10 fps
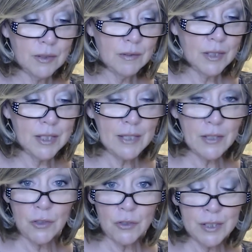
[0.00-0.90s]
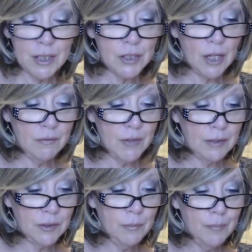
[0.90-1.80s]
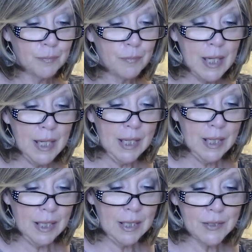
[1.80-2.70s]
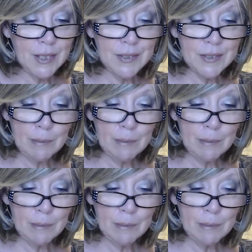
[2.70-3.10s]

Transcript: this has a $36 value. It says it's